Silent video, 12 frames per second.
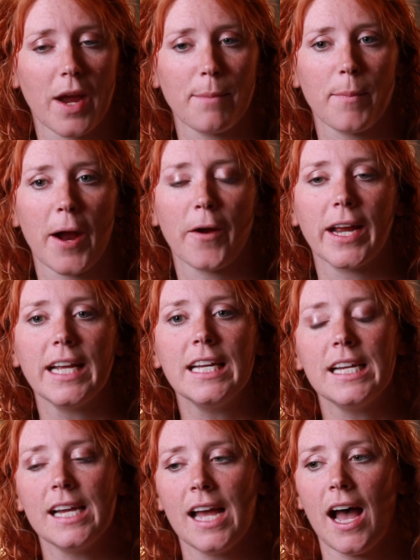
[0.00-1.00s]
Wayne Berry.
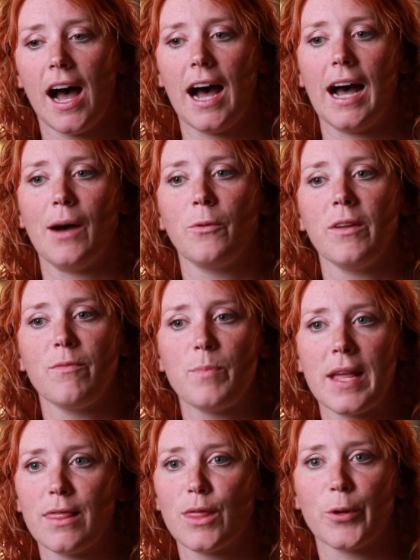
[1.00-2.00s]
We've
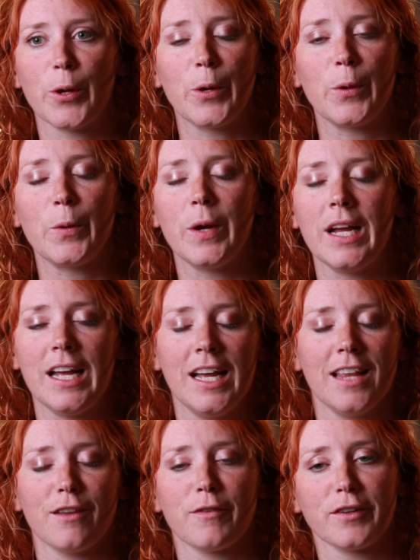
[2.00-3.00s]
been through
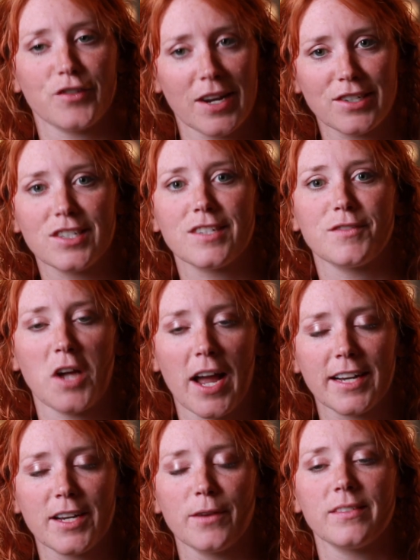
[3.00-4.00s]
the frustrations of
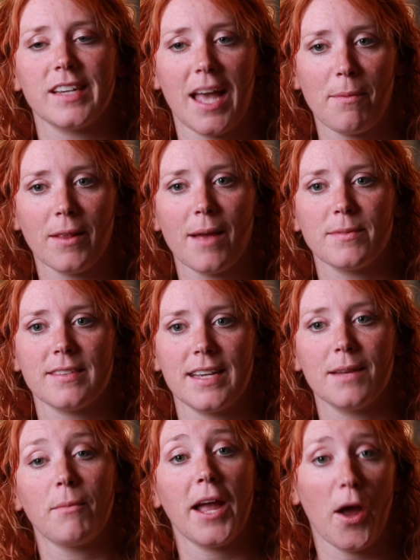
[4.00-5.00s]
diagnosing epilepsy
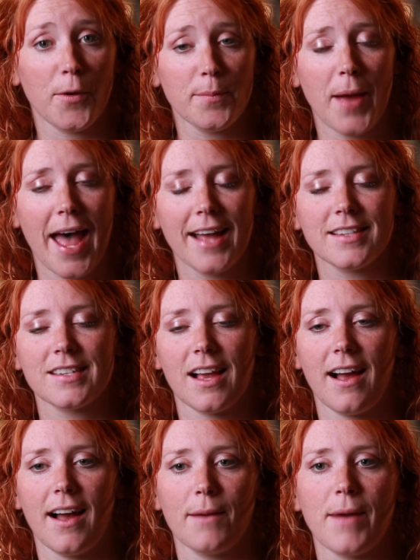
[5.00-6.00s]
in my own pet,
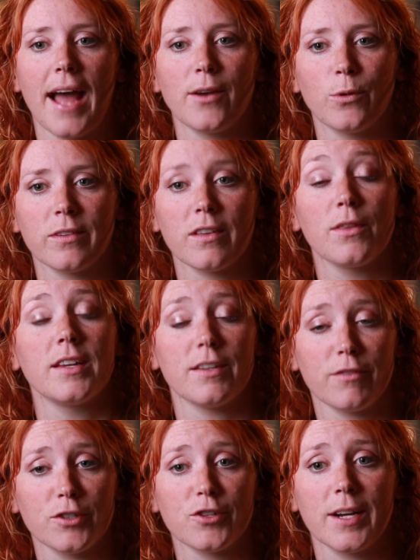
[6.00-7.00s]
and also the
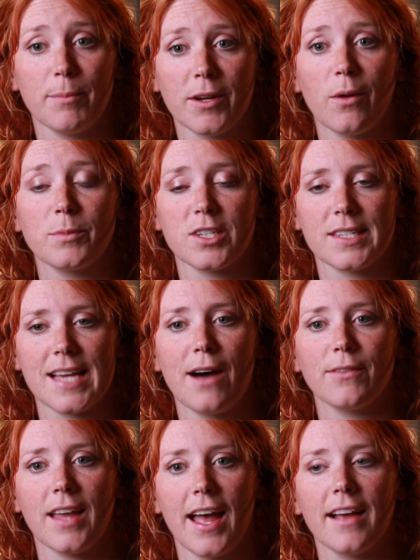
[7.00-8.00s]
different treatment options
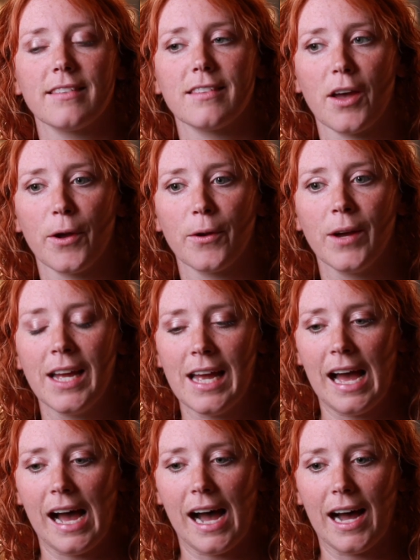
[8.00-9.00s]
out there. So
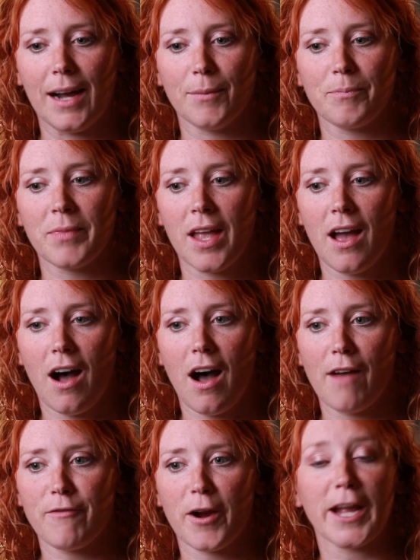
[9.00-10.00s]

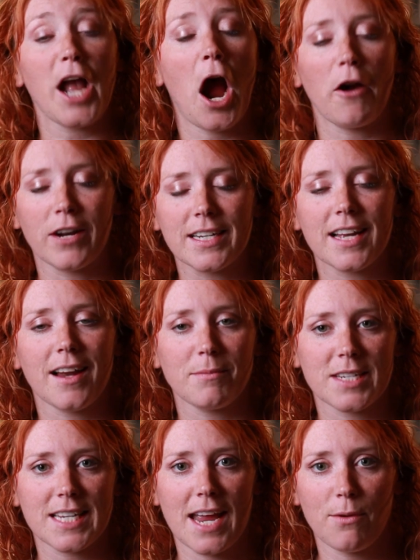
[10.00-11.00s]
I'm very current and
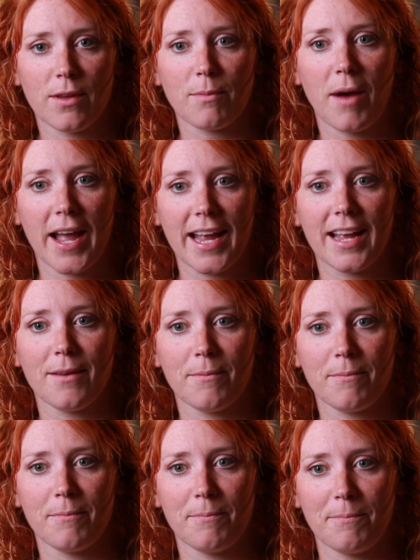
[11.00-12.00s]
up to date with my
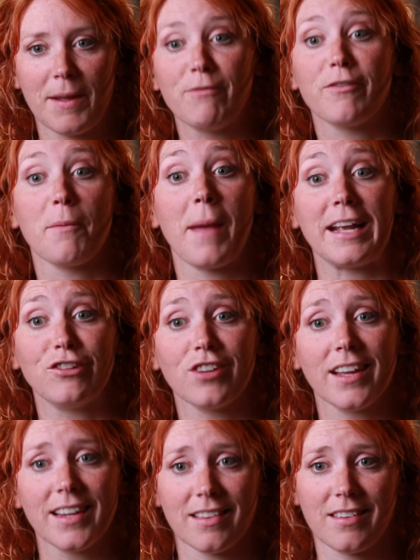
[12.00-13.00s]

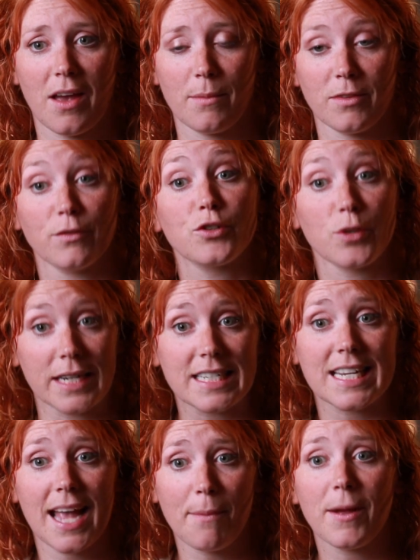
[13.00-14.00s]
information in terms of
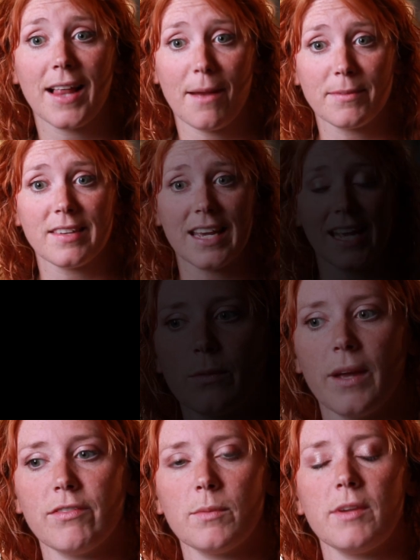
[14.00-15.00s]
treating epilepsy.
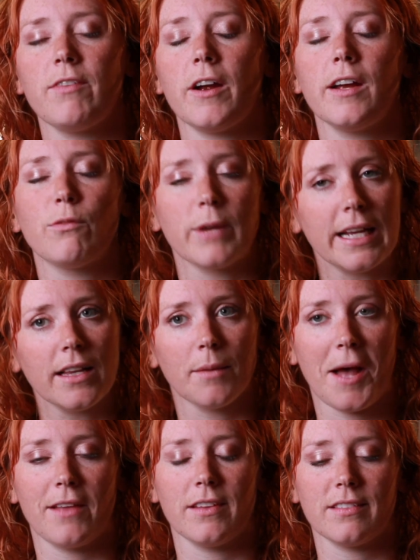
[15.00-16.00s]
We have to be very real
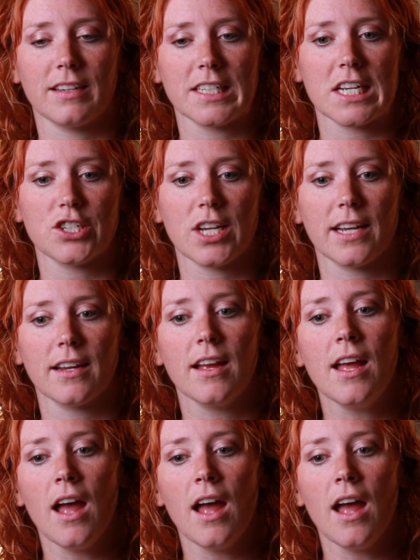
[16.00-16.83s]
about this condition.